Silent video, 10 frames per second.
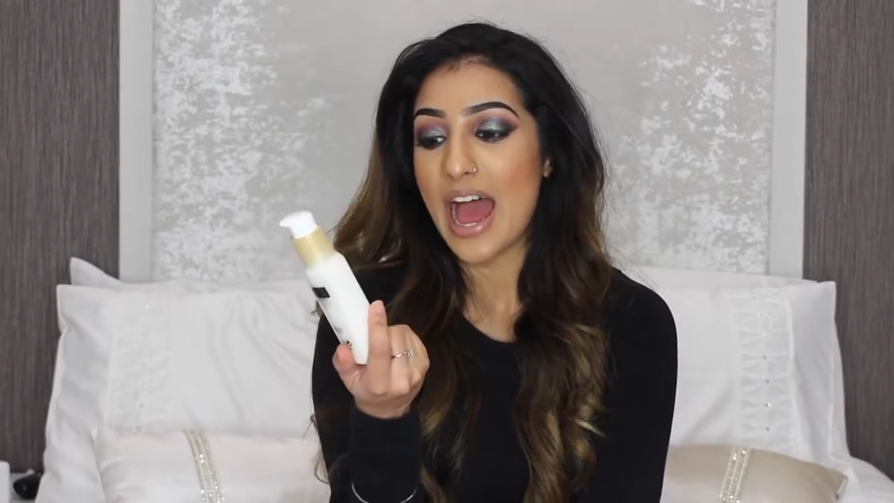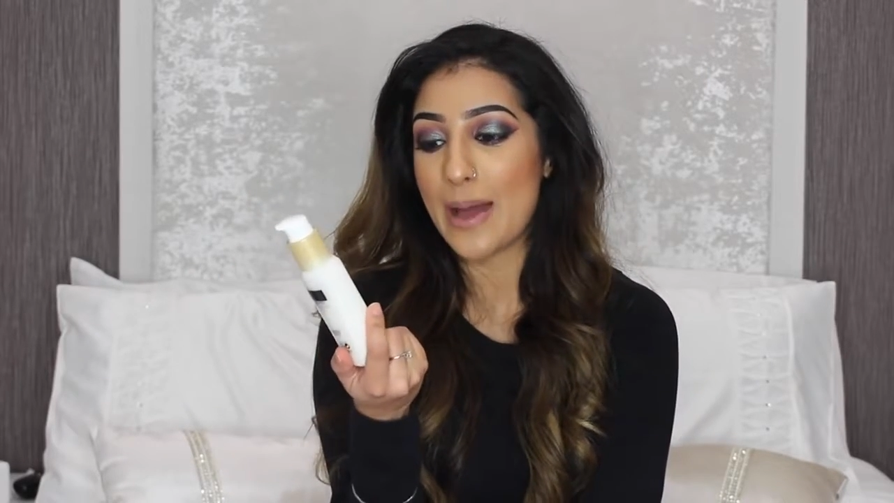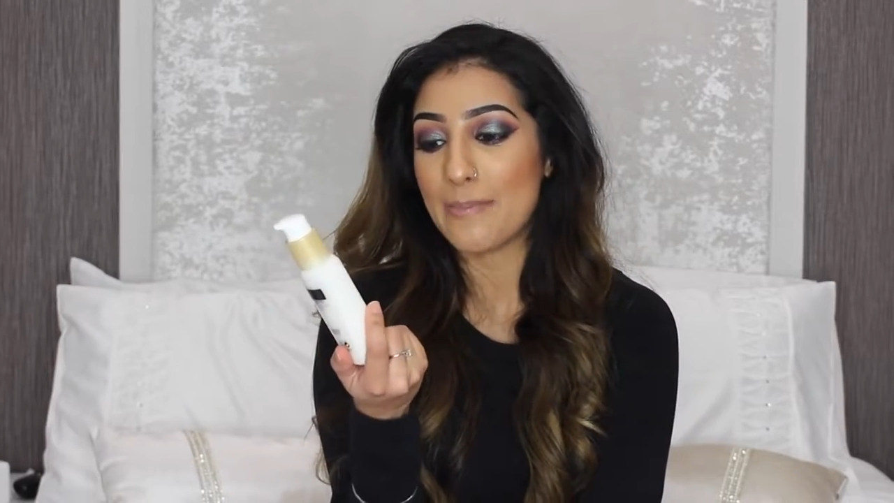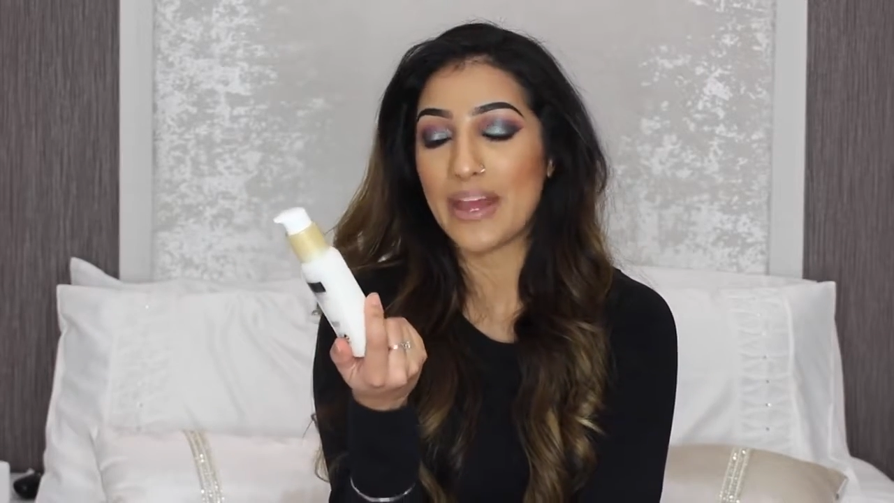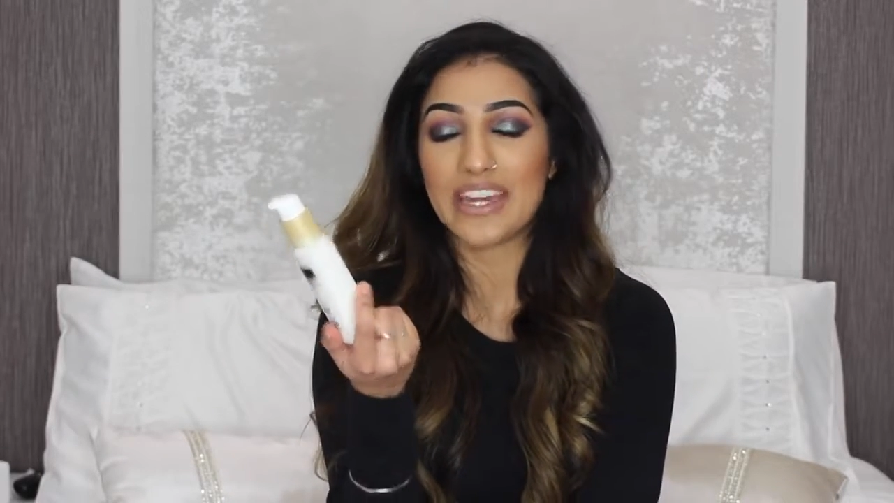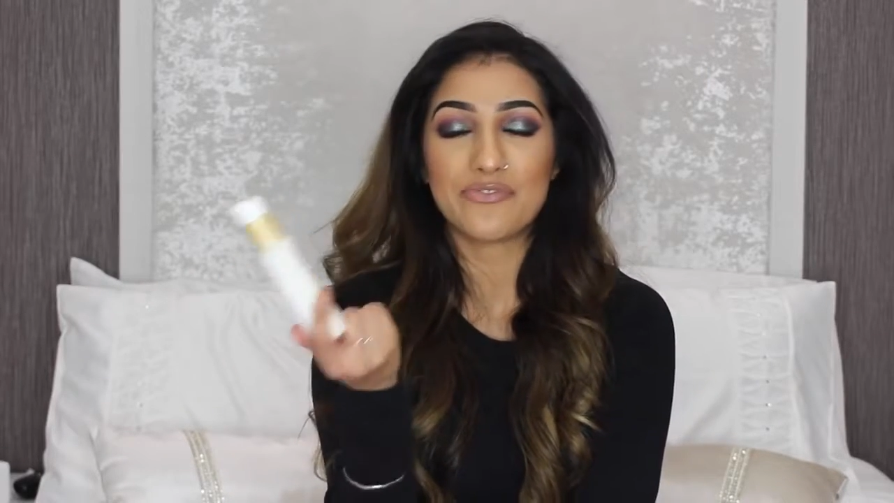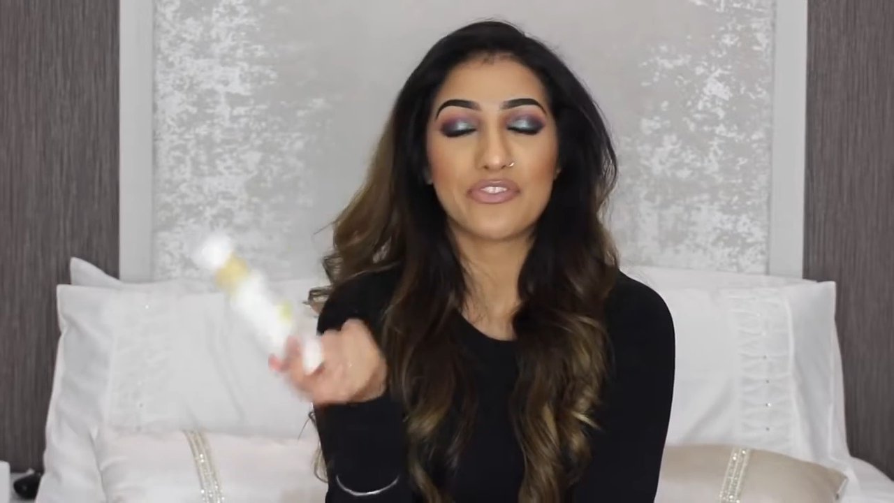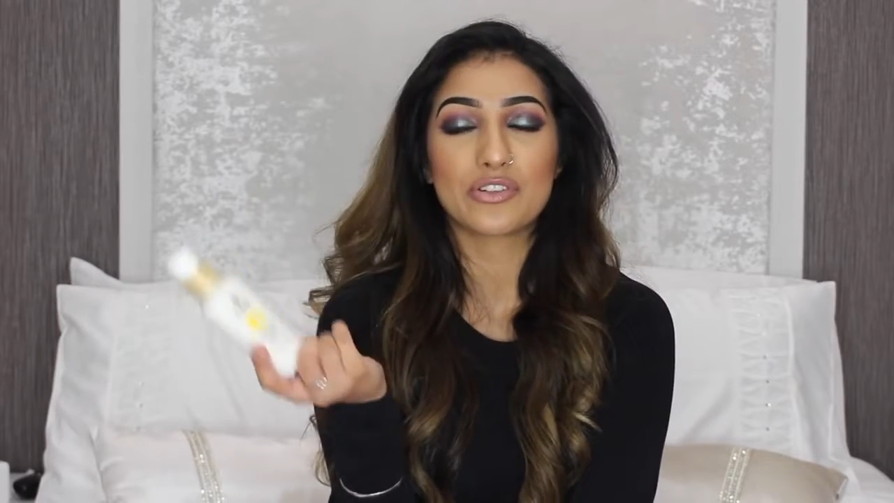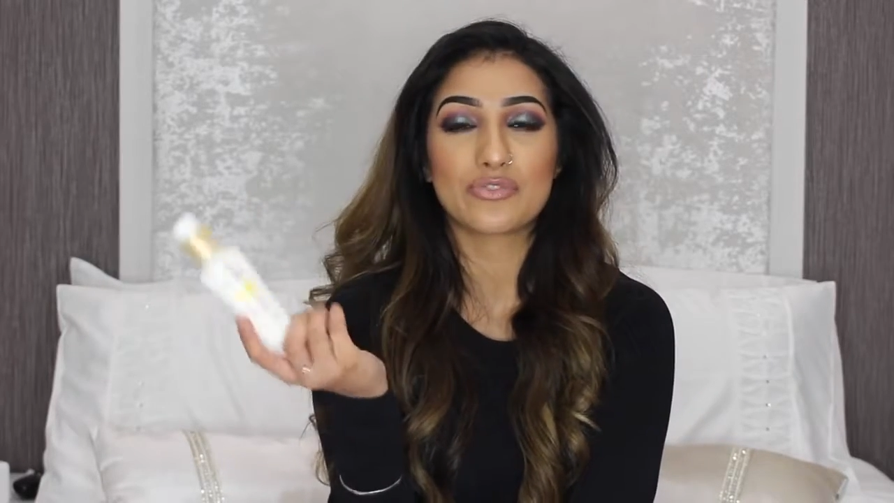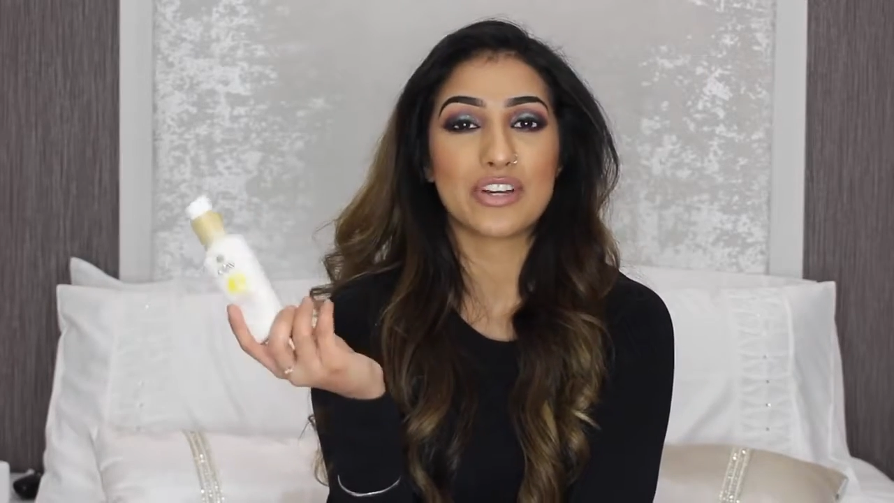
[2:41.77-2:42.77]
and it
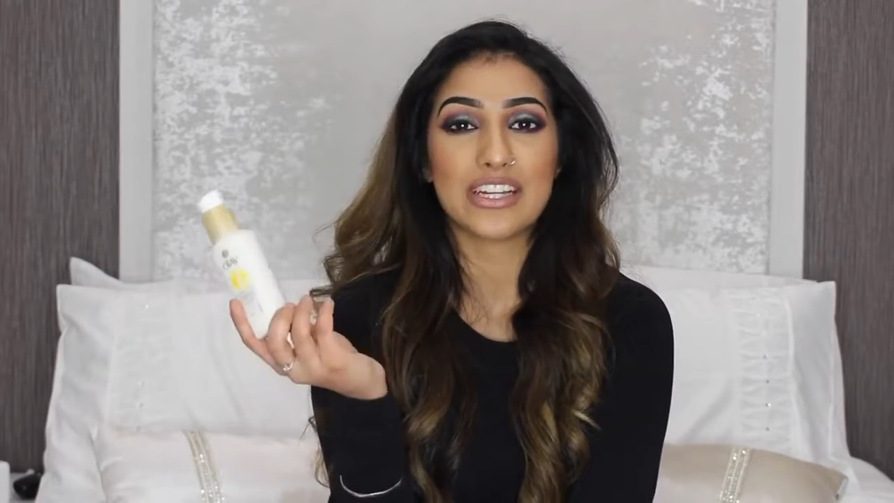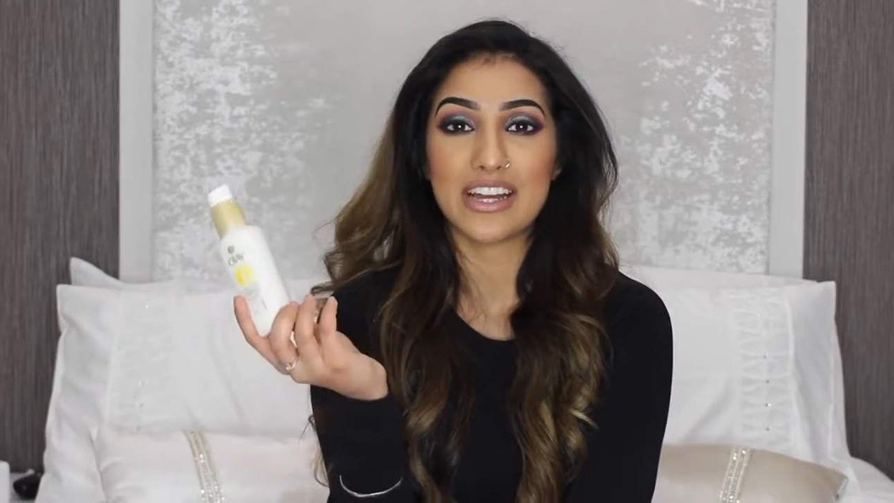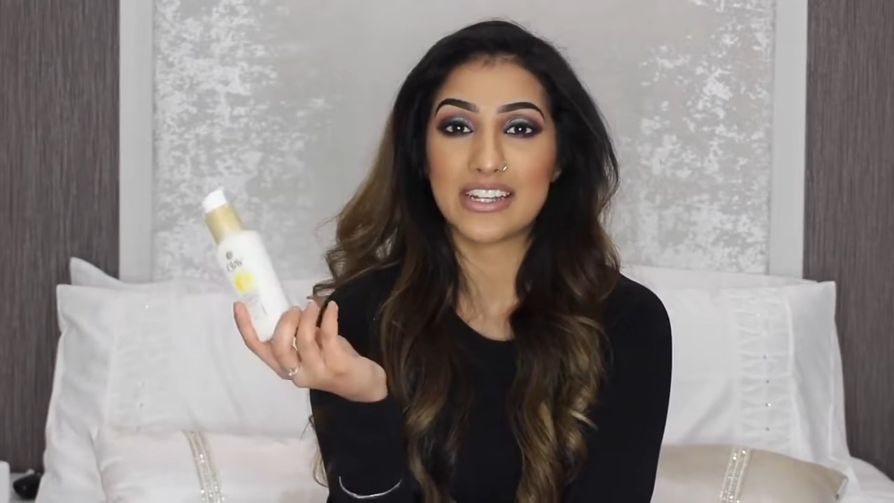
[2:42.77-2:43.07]
feels really